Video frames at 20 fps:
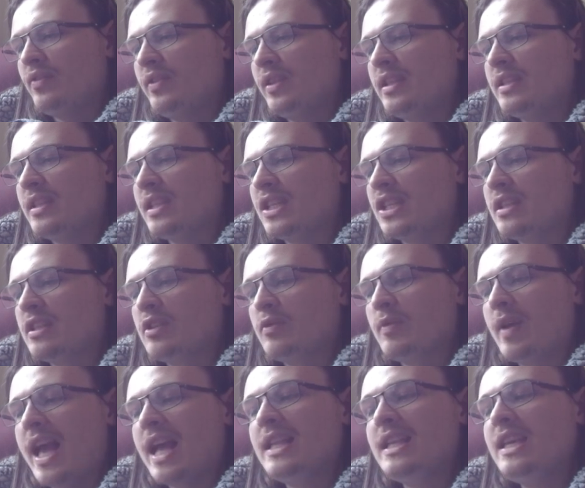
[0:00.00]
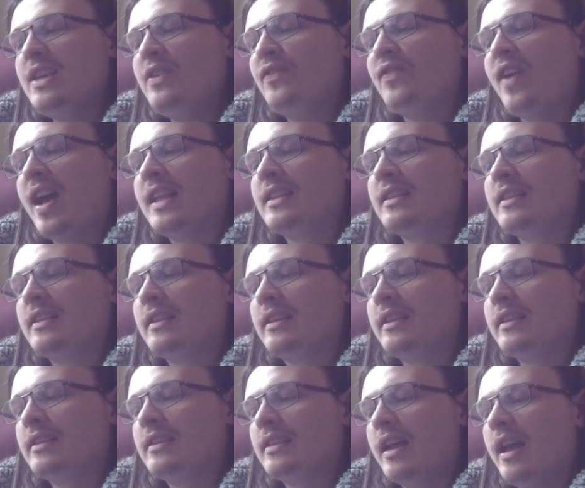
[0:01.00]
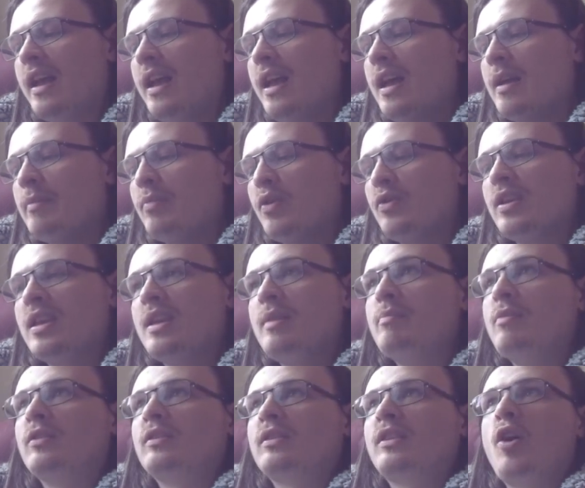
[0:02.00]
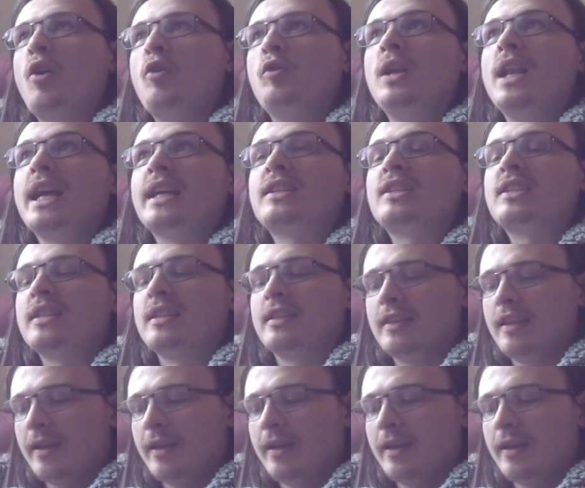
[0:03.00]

addition to any fan's uh, Pokemon collection.